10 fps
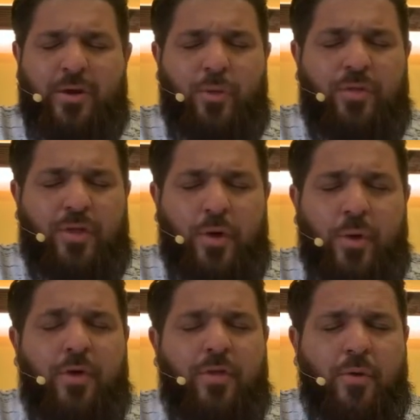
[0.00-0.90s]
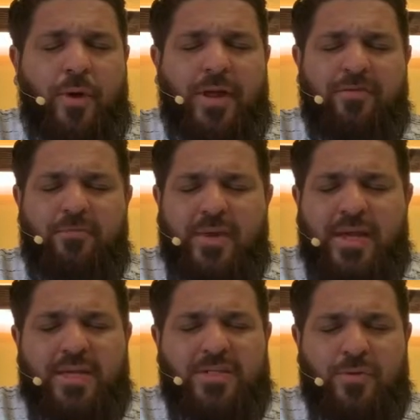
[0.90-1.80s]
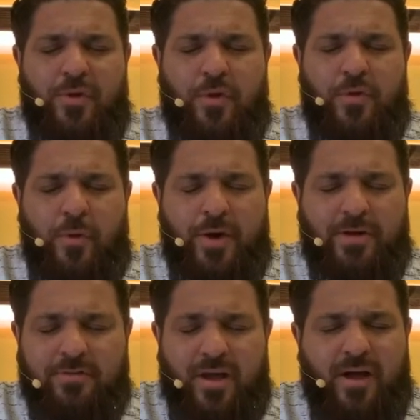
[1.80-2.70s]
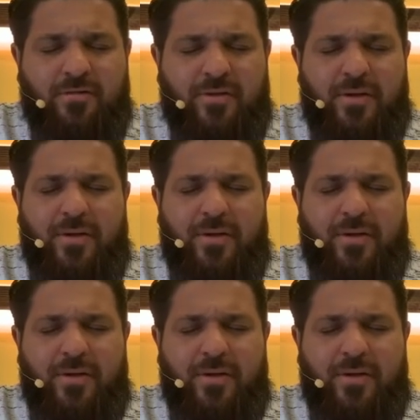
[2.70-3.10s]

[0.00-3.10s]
with your authority of peace, with your authority of love,